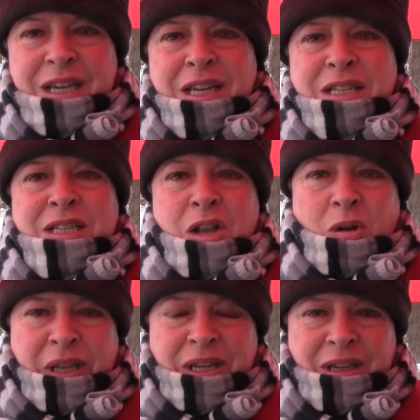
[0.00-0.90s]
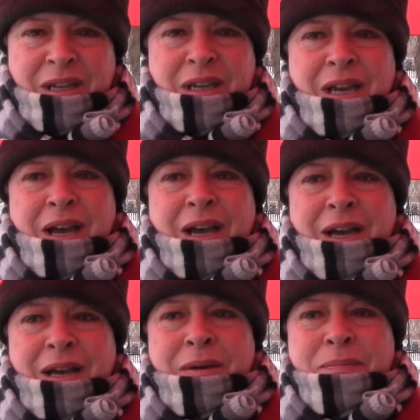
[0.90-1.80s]
slowly.
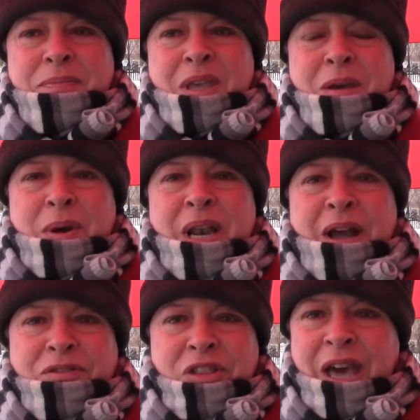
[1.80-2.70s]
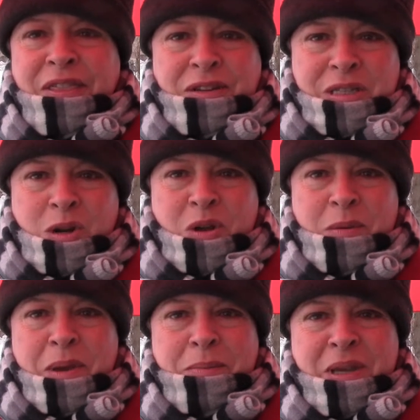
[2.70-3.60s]
But after that, there's no
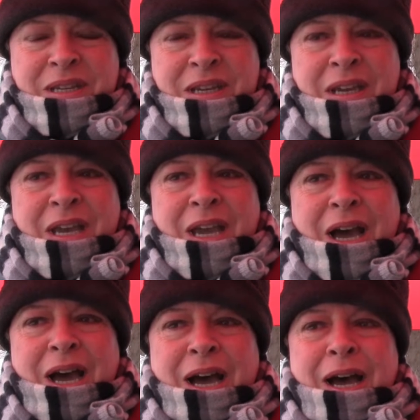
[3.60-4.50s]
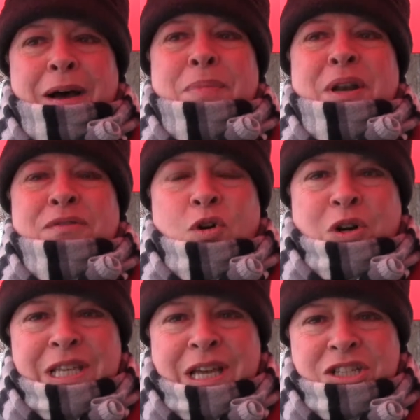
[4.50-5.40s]
commitment. But of
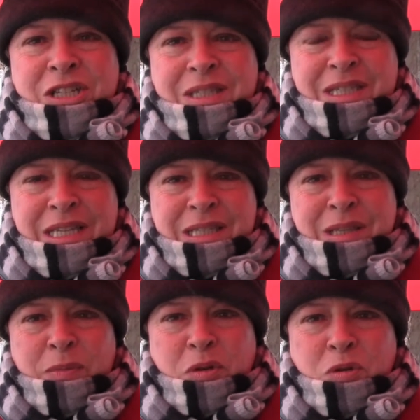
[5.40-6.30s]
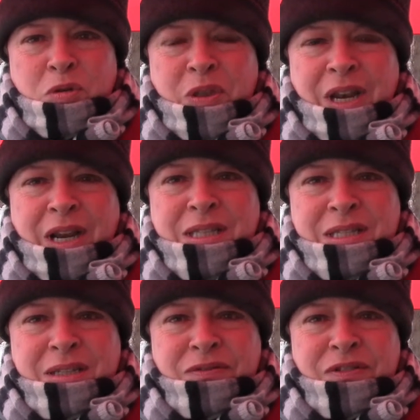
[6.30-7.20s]
course, that just sees them through the
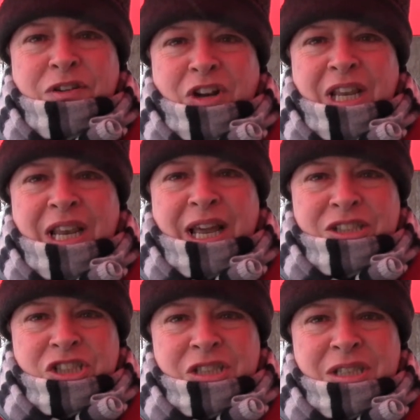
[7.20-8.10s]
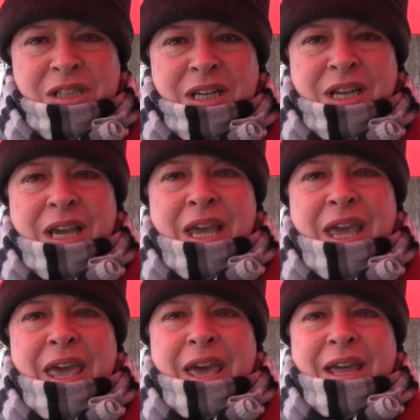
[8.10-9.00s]
next federal election.
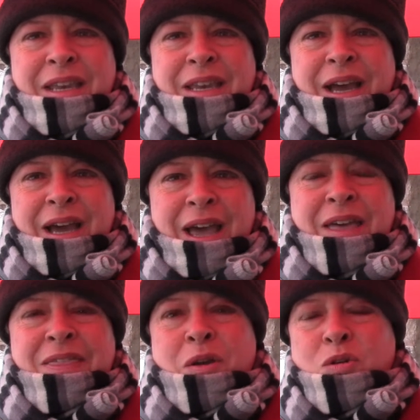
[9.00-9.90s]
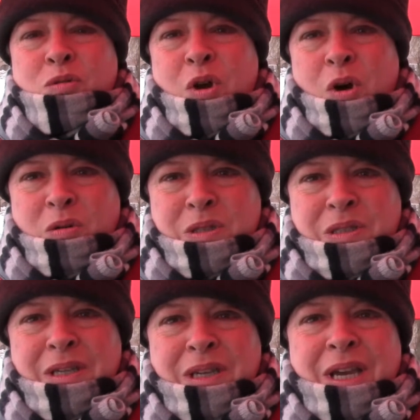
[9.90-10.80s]
And then who
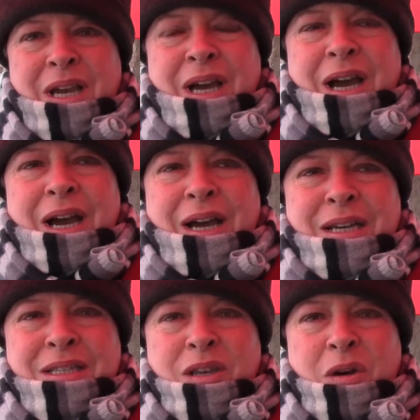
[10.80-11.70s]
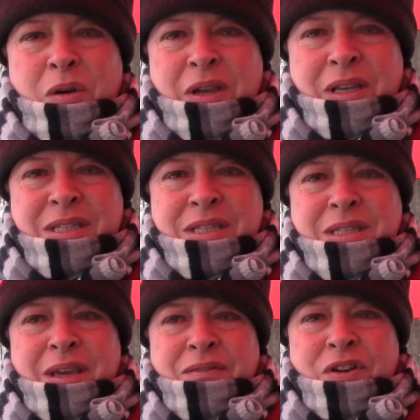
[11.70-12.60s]
knows? So it's
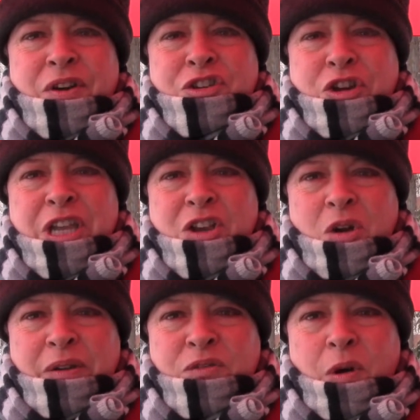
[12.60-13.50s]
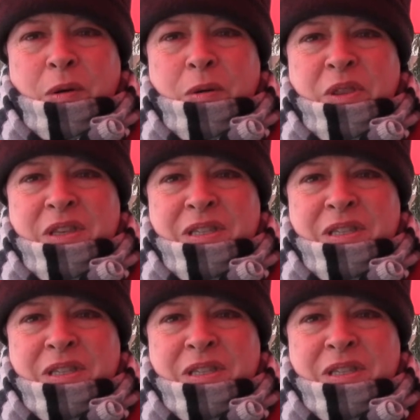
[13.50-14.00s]
very tricky going forward with this